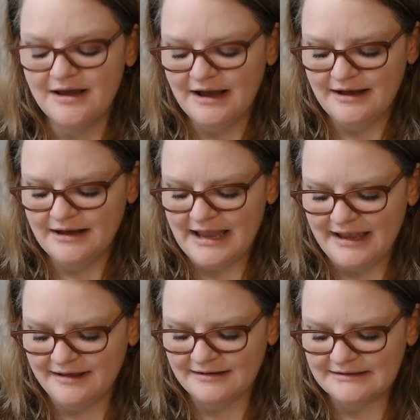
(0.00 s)
Uh,
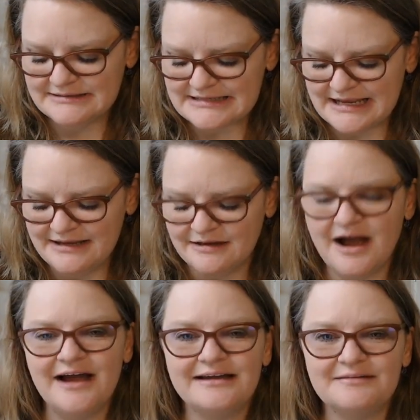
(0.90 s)
and it,
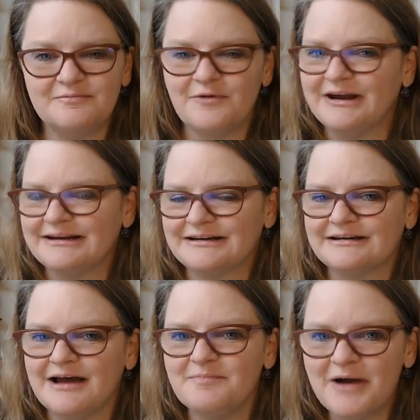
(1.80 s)
I rated it
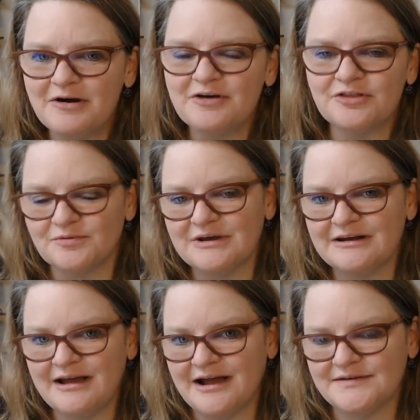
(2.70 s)
about a three and a
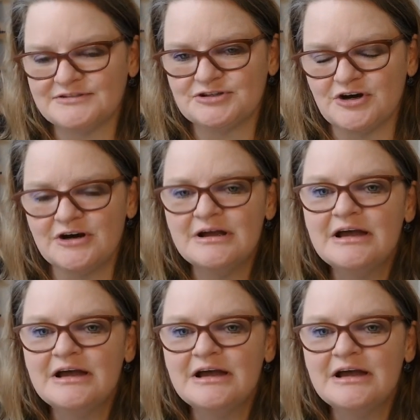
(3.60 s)
half star.